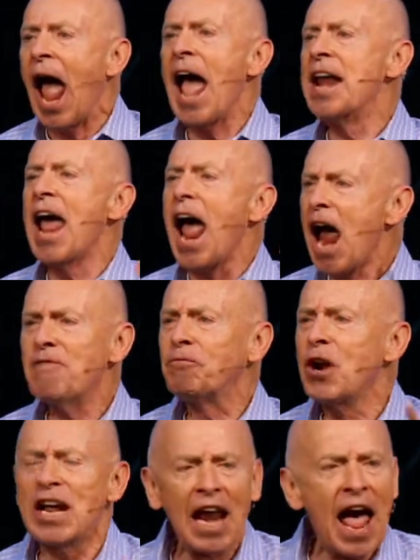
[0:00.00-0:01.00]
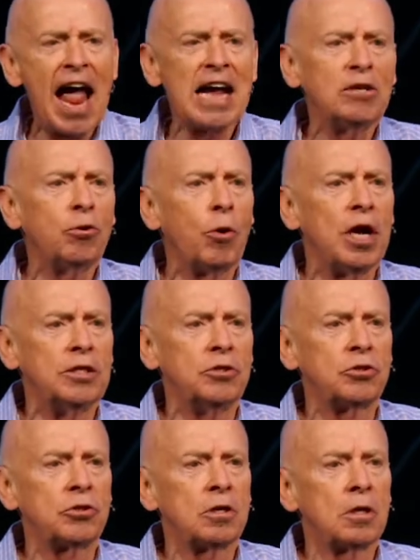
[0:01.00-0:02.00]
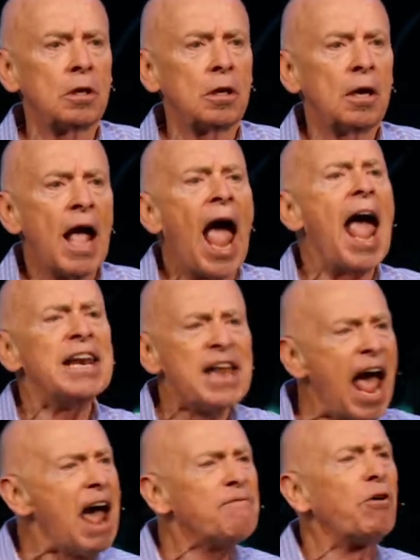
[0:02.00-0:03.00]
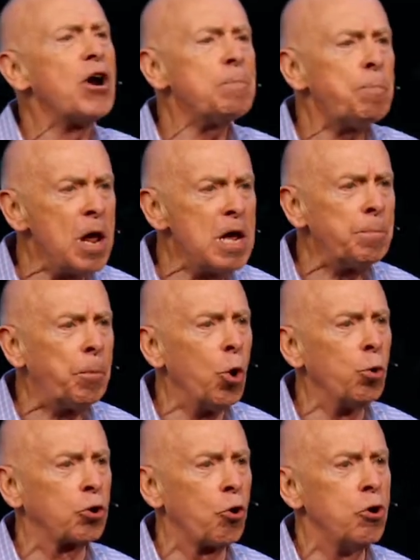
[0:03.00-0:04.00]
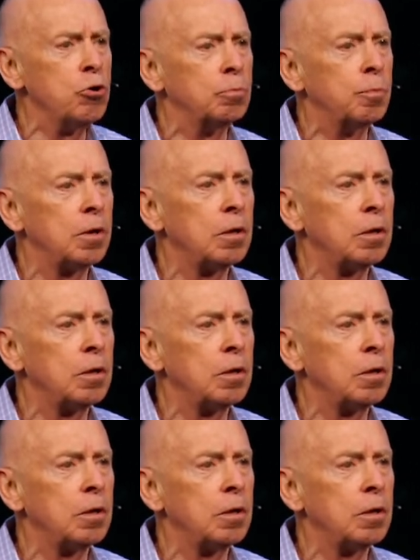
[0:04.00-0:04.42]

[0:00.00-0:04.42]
and every language and every people group